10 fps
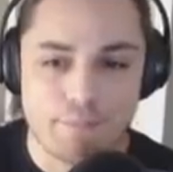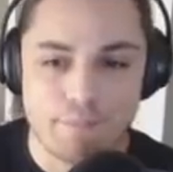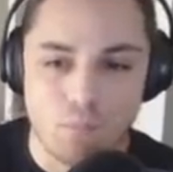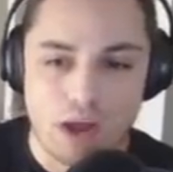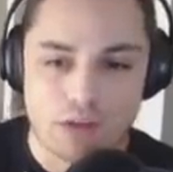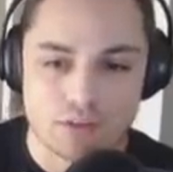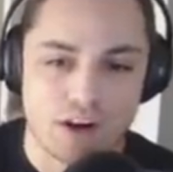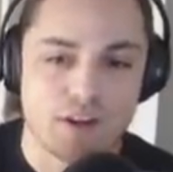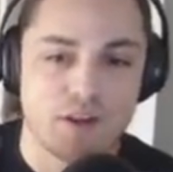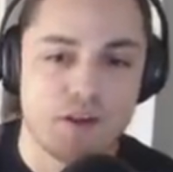wild
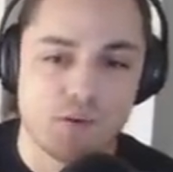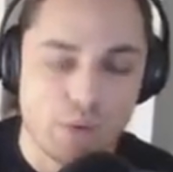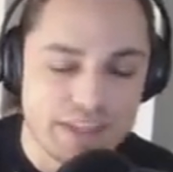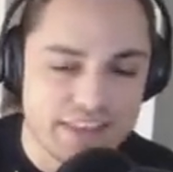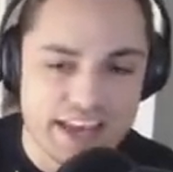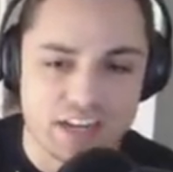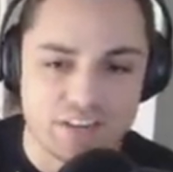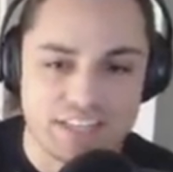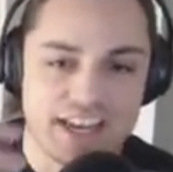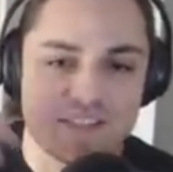card, win the
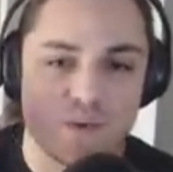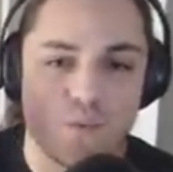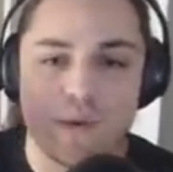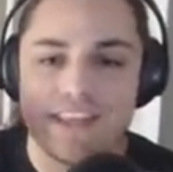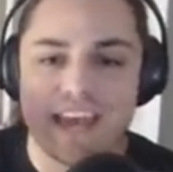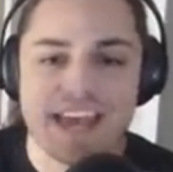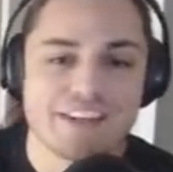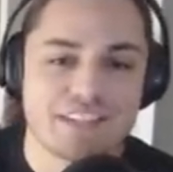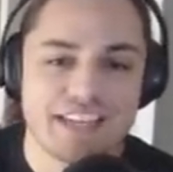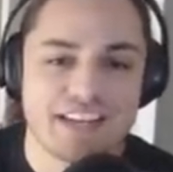NLDS, win the
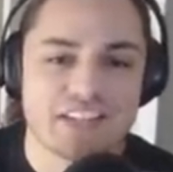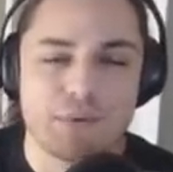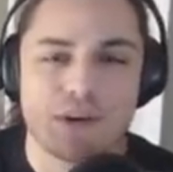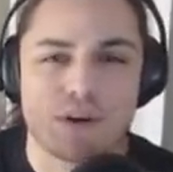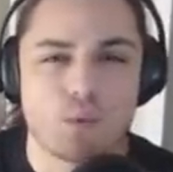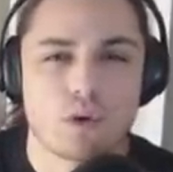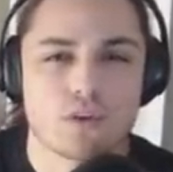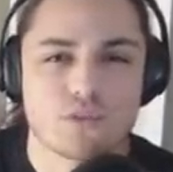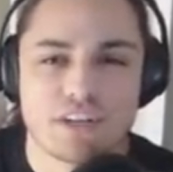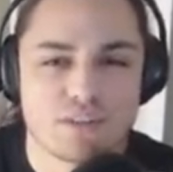NLCS, and we go to the
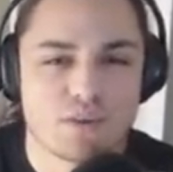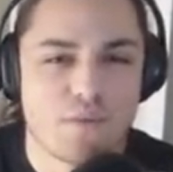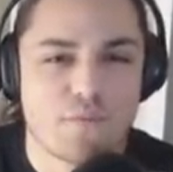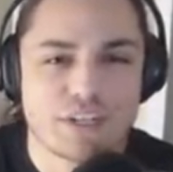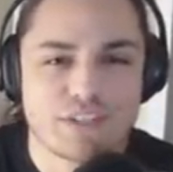World Series first